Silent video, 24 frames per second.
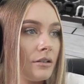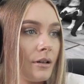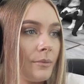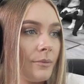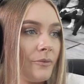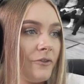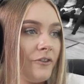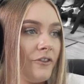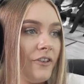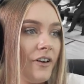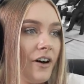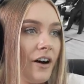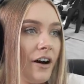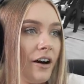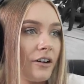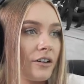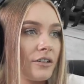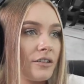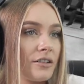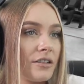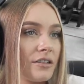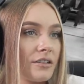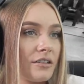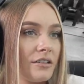I'm fucked.
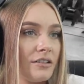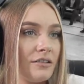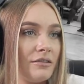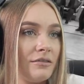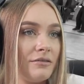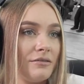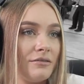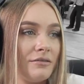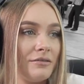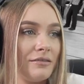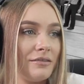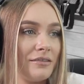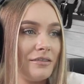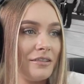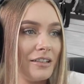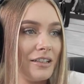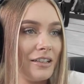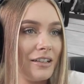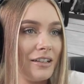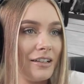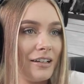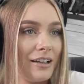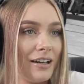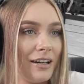
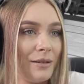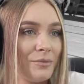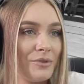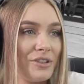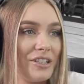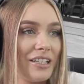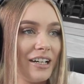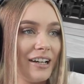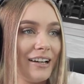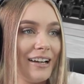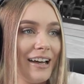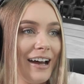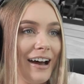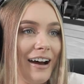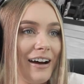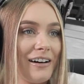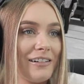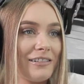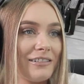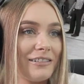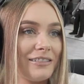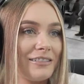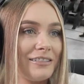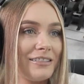I'm done
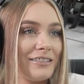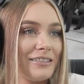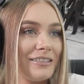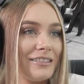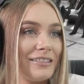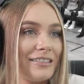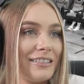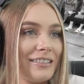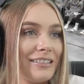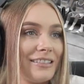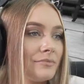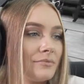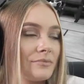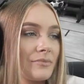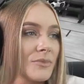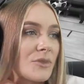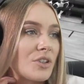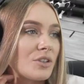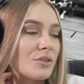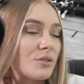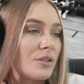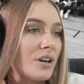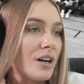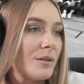out.
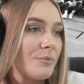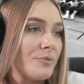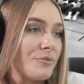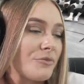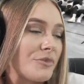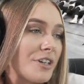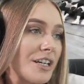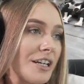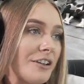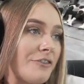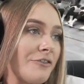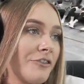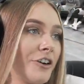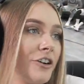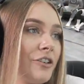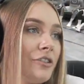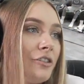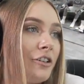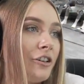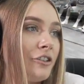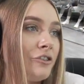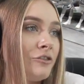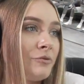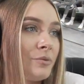So I'm really
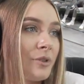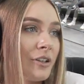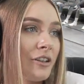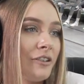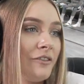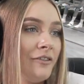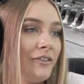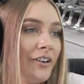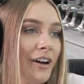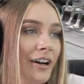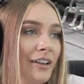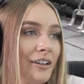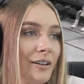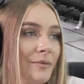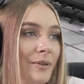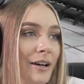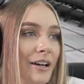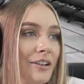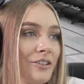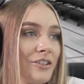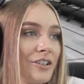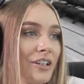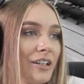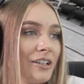thrown off by the fact that I'm
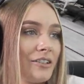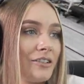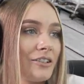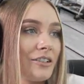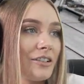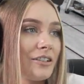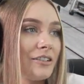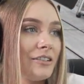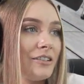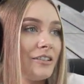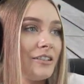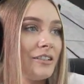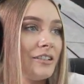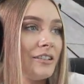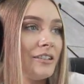actually injured.